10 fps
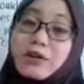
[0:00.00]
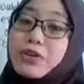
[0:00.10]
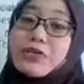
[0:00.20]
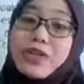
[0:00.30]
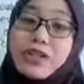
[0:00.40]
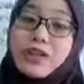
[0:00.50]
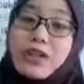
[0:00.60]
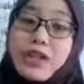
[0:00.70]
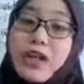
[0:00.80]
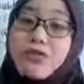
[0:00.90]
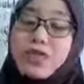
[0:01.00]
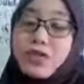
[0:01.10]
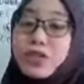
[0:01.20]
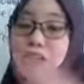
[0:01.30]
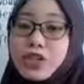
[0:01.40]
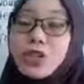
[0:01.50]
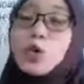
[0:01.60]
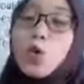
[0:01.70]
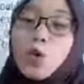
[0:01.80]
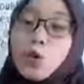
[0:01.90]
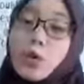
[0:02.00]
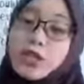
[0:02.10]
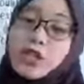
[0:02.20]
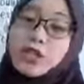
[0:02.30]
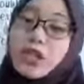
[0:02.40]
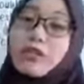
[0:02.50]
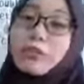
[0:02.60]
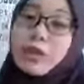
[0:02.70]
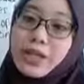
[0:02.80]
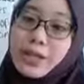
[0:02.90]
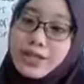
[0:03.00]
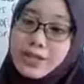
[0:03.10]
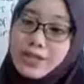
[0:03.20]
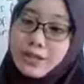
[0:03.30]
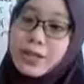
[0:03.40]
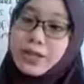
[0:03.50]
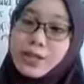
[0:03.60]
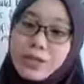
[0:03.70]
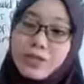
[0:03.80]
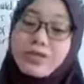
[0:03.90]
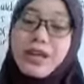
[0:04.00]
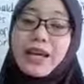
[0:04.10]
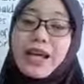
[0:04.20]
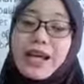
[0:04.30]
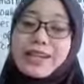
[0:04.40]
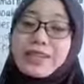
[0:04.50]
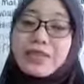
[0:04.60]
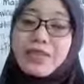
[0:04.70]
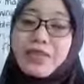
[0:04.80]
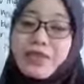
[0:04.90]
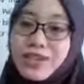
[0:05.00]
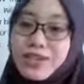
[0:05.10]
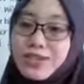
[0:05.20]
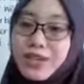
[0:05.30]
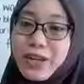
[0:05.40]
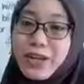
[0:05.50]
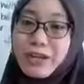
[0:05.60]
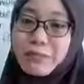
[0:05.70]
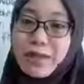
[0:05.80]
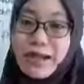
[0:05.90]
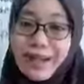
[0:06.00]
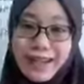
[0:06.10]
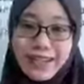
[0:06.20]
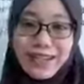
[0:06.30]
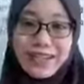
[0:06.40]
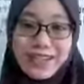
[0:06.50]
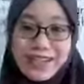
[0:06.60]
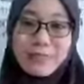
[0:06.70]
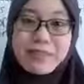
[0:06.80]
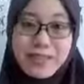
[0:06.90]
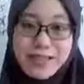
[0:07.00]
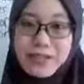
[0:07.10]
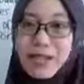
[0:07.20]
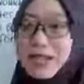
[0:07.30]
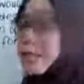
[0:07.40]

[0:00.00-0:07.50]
revision. Okay, after you finish the whole question, you can repeat it yourself as a revision so that you can apply the concepts learned today.